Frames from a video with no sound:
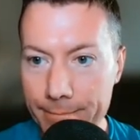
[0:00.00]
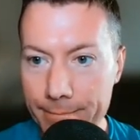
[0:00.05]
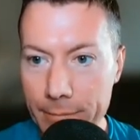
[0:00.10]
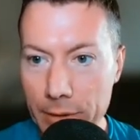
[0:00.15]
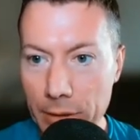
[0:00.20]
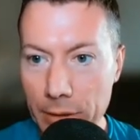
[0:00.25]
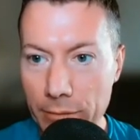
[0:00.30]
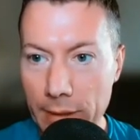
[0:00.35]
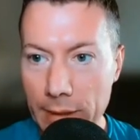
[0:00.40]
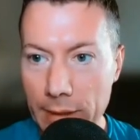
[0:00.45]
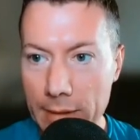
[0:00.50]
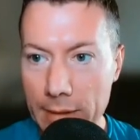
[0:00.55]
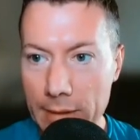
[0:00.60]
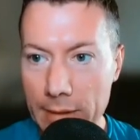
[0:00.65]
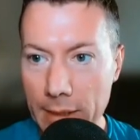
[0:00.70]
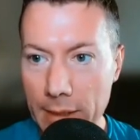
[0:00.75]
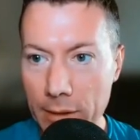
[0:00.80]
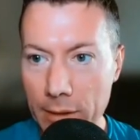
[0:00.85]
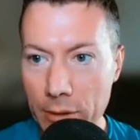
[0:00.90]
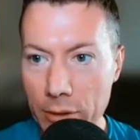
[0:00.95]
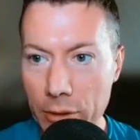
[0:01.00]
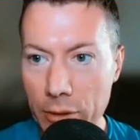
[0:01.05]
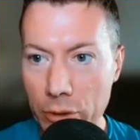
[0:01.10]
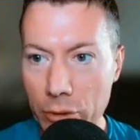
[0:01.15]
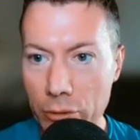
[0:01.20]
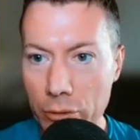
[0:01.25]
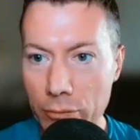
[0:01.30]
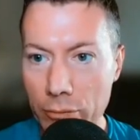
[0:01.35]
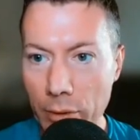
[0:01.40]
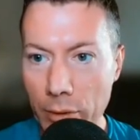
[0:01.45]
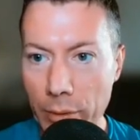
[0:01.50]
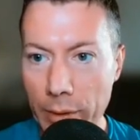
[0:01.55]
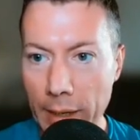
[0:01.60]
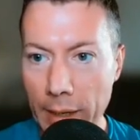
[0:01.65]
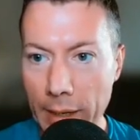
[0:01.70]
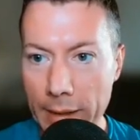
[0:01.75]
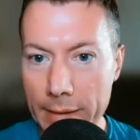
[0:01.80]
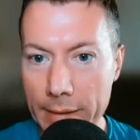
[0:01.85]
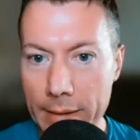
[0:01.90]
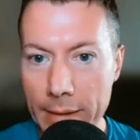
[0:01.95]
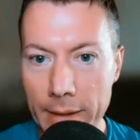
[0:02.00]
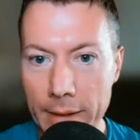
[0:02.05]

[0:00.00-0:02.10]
All right, let's take a look at EURCAD.